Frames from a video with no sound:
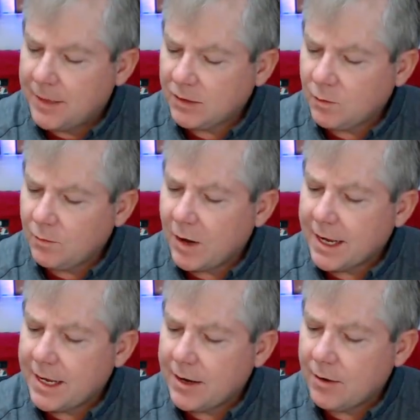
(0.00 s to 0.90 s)
This one
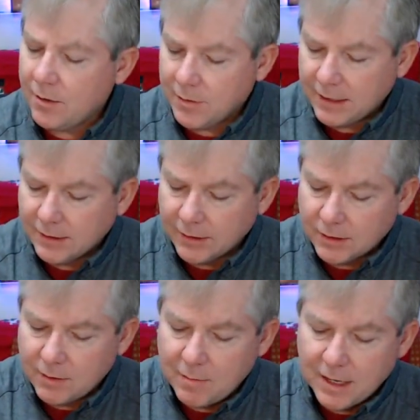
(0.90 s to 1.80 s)
right here, this
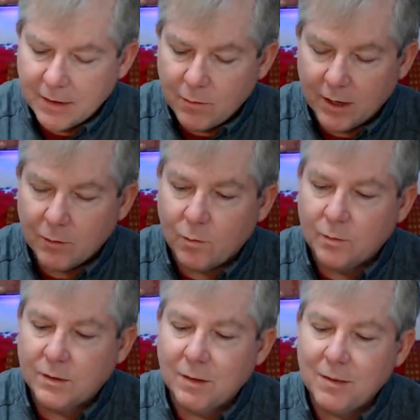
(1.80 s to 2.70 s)
looks to be what
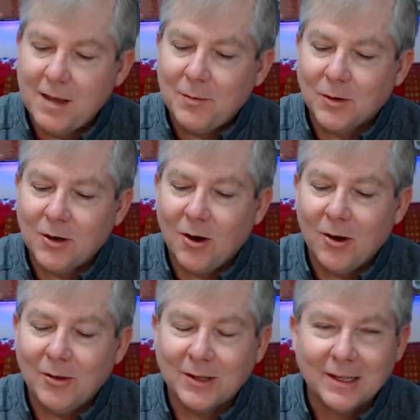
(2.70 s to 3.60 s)
some people
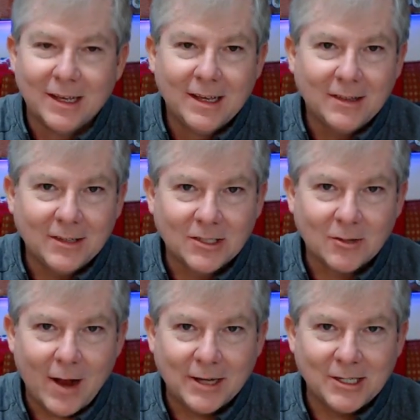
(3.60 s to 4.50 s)
call the
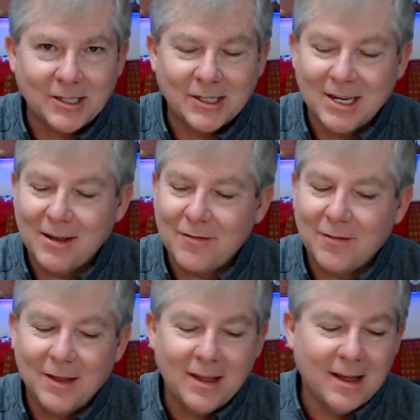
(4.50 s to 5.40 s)
scratch and
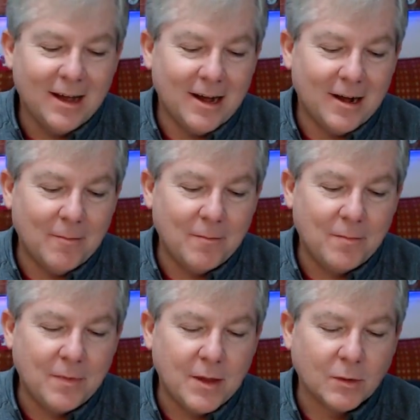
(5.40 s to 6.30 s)
sniff.
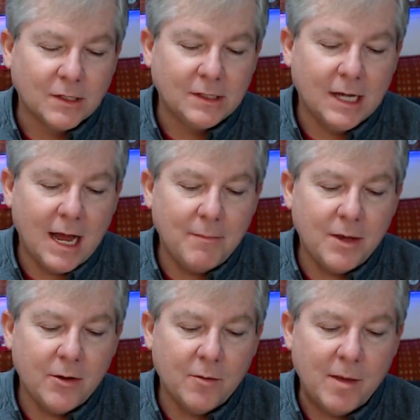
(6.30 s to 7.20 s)
There was a time
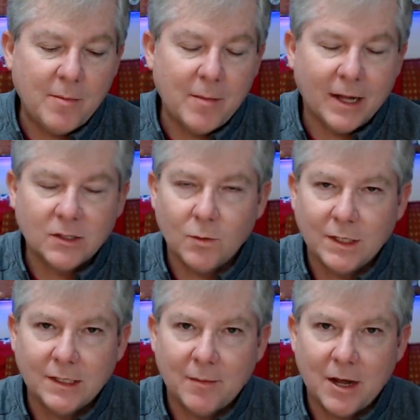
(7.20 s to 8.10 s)
period, maybe about
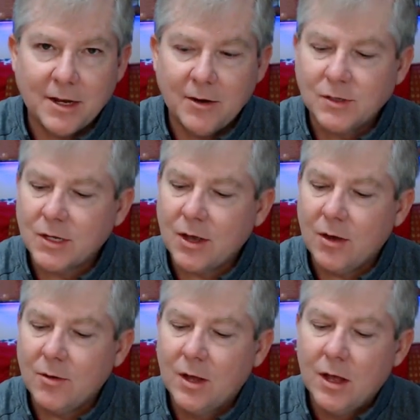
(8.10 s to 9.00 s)
20 some odd years
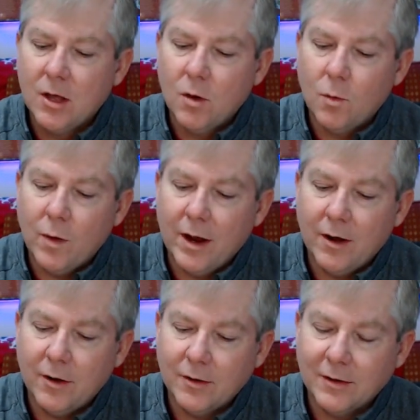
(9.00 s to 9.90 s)
ago,
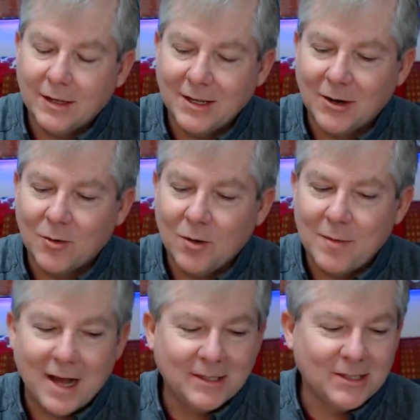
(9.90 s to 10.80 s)
where,
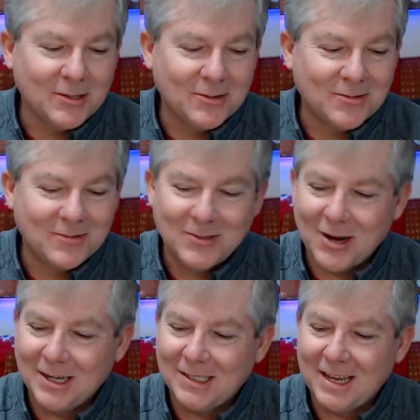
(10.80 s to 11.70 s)
going back to
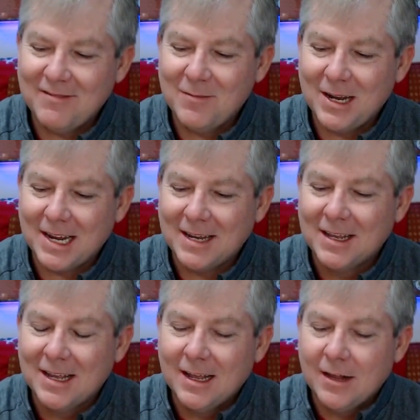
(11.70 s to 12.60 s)
trying to save
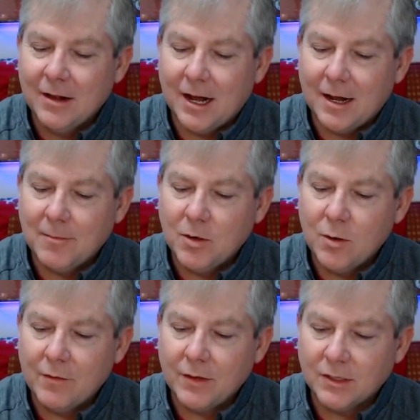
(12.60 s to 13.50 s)
money,
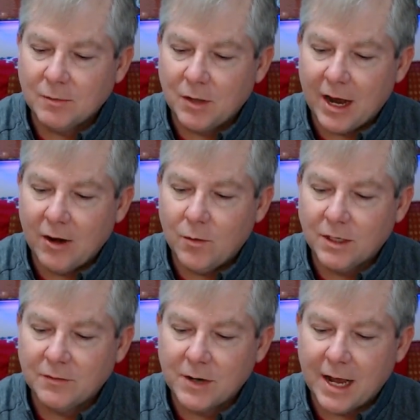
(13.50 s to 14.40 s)
whoever the supplier
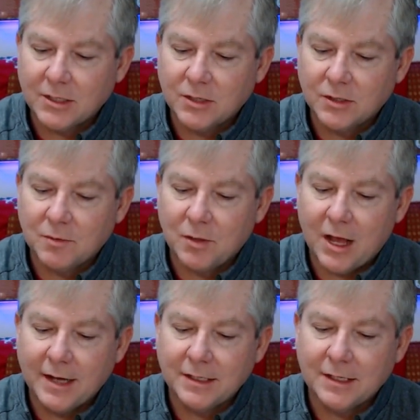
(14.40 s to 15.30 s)
was for National
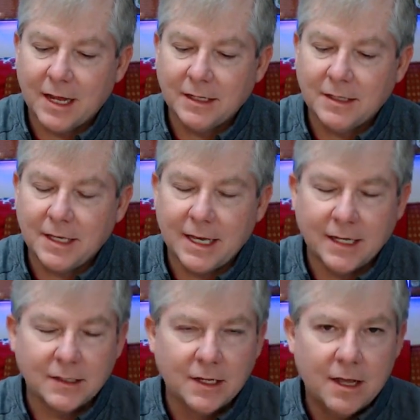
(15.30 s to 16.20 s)
Supply decided to
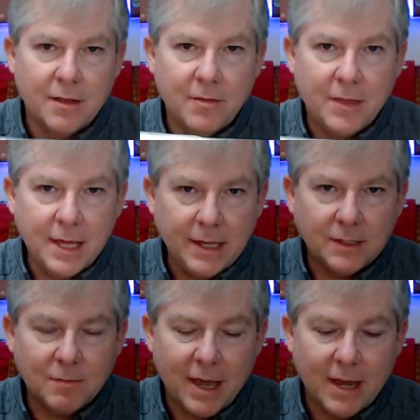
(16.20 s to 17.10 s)
get
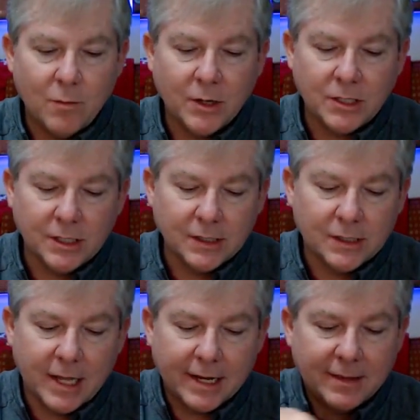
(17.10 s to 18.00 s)
these made, which
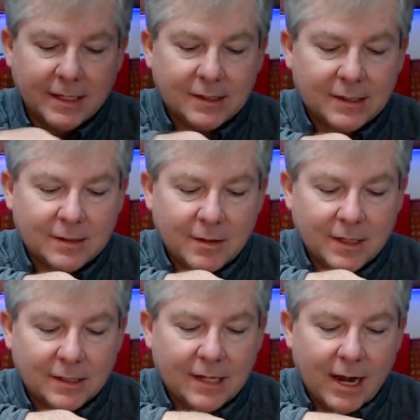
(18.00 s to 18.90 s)
is like
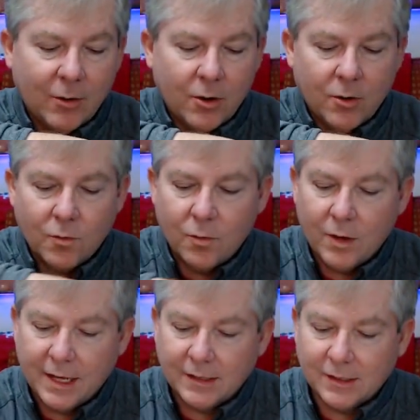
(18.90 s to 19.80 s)
this arrow
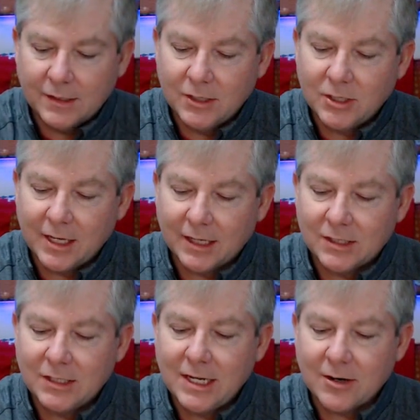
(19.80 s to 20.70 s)
is essentially a
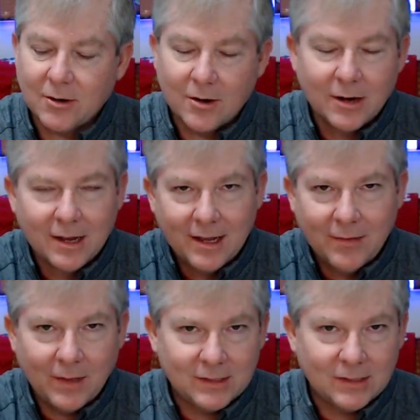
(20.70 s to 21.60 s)
sticker
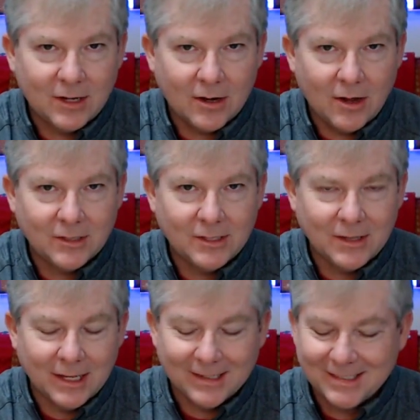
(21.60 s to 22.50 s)
that's stuck
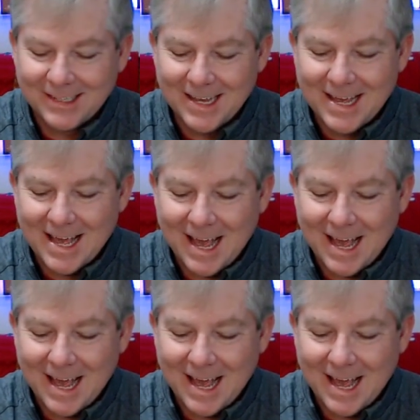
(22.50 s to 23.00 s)
onto this.